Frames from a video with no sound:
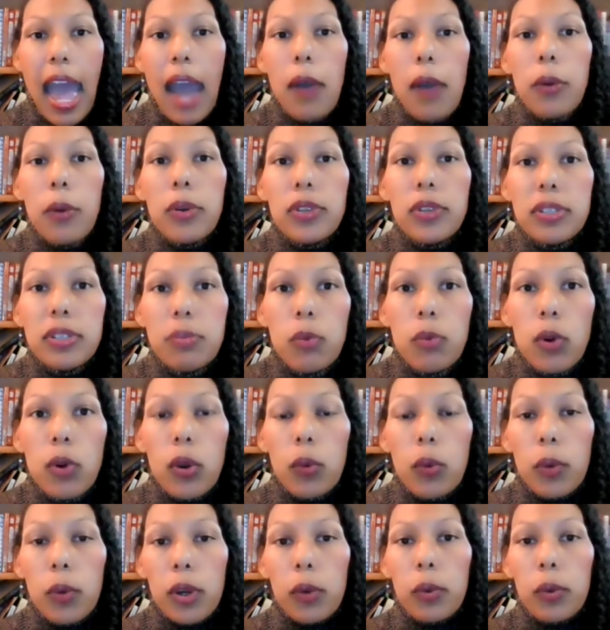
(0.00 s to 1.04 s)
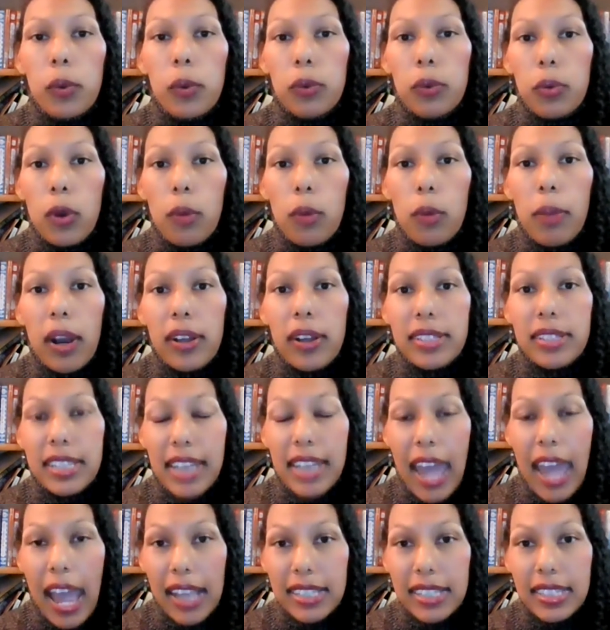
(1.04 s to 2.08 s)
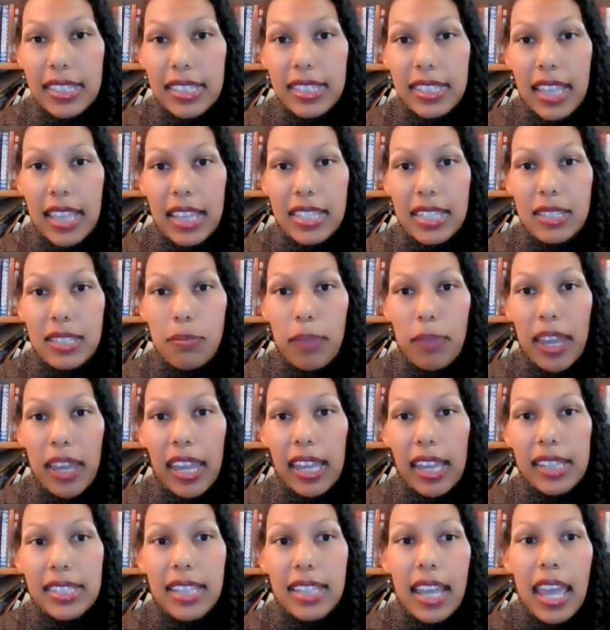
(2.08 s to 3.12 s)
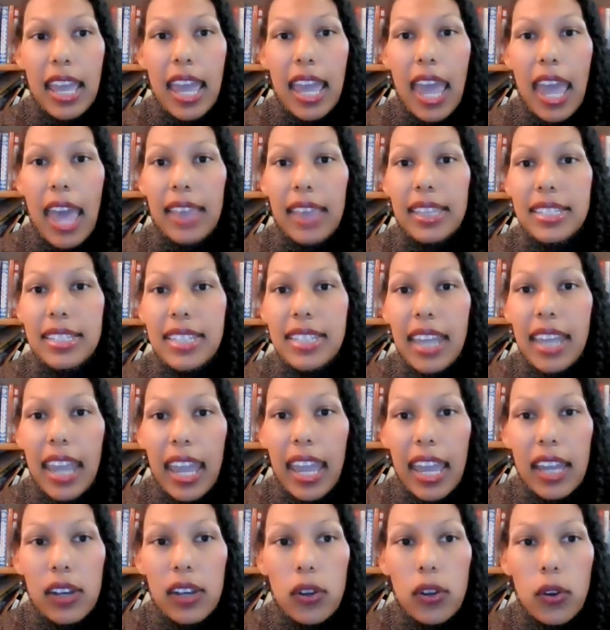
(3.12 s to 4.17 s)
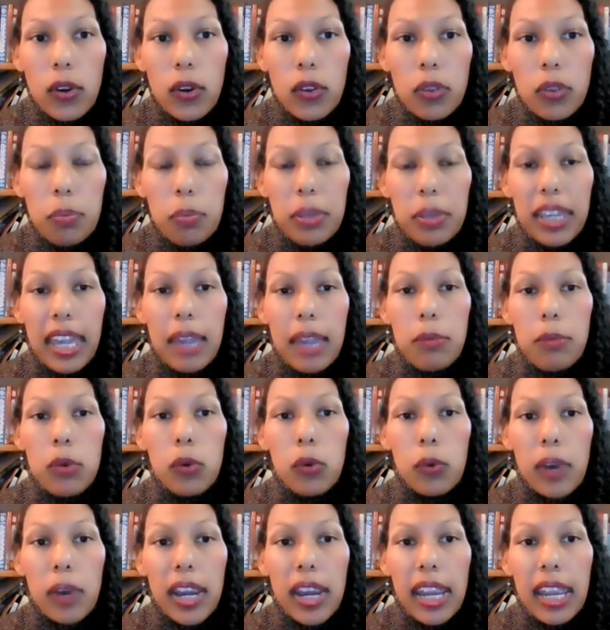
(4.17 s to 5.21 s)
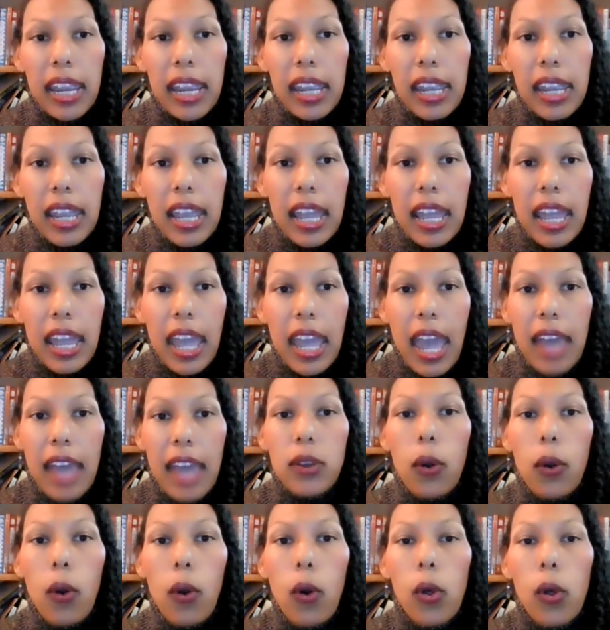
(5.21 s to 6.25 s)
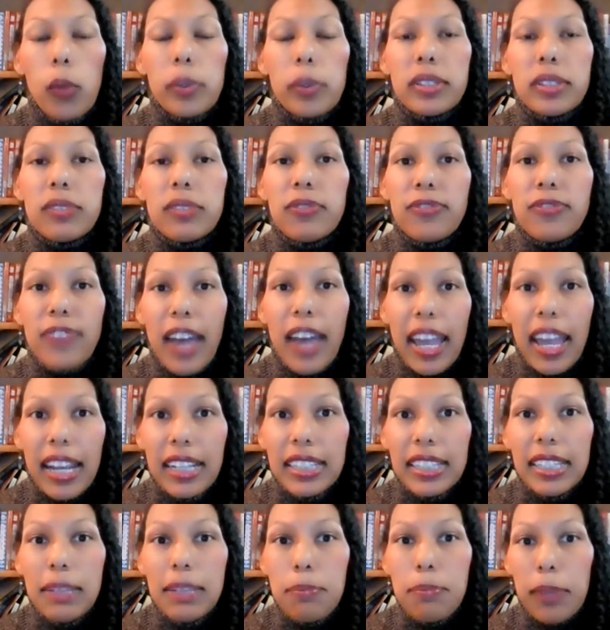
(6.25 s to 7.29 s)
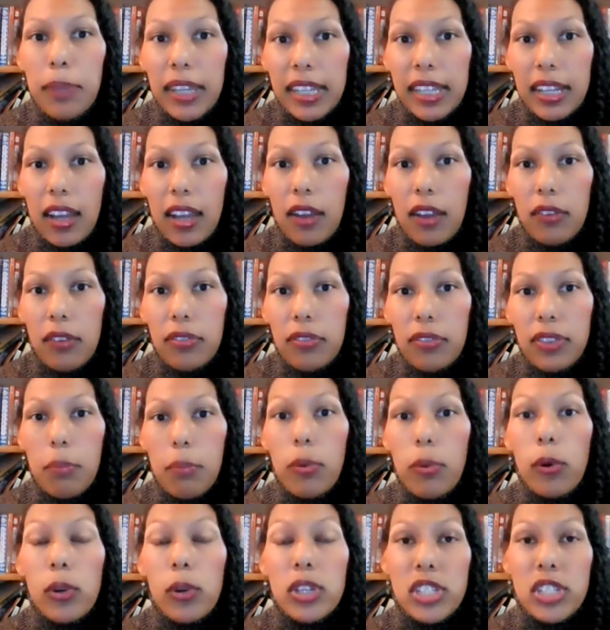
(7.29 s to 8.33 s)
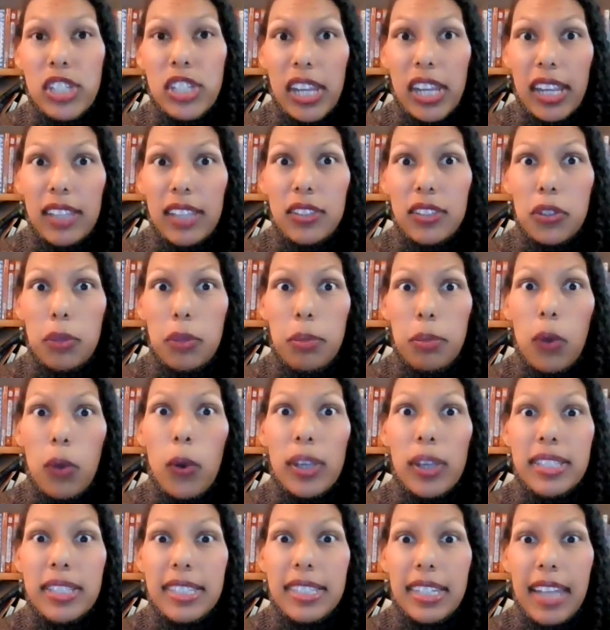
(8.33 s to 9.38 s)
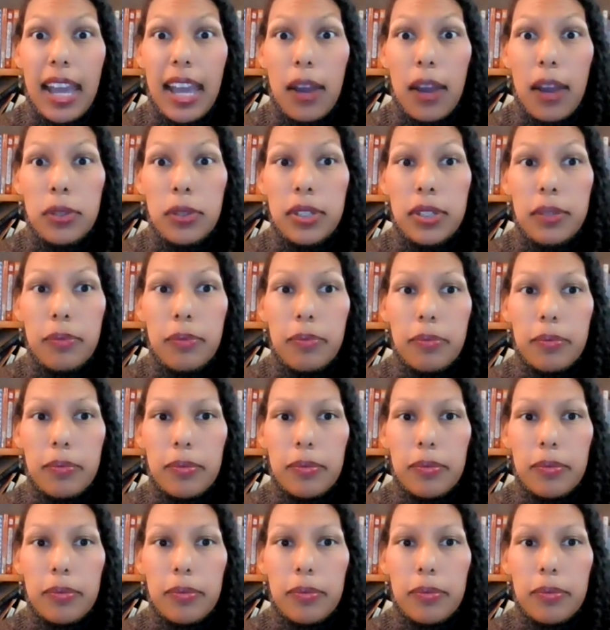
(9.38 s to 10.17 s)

Hours more work with crowbars and axes and spades, and the tan earth became gray, and the hole was finally big enough that poor Jigs could be hoisted out.